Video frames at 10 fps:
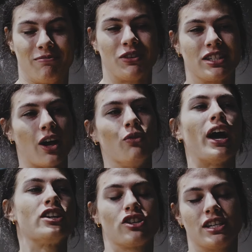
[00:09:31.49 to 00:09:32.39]
So
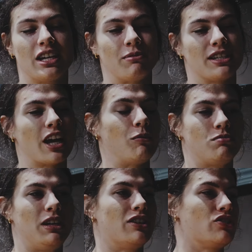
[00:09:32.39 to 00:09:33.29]
that's just a tip that's helped
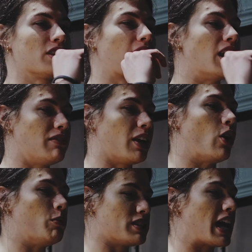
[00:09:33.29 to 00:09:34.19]
me, is just kind of like
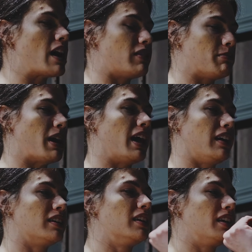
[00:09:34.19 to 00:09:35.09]
almost having my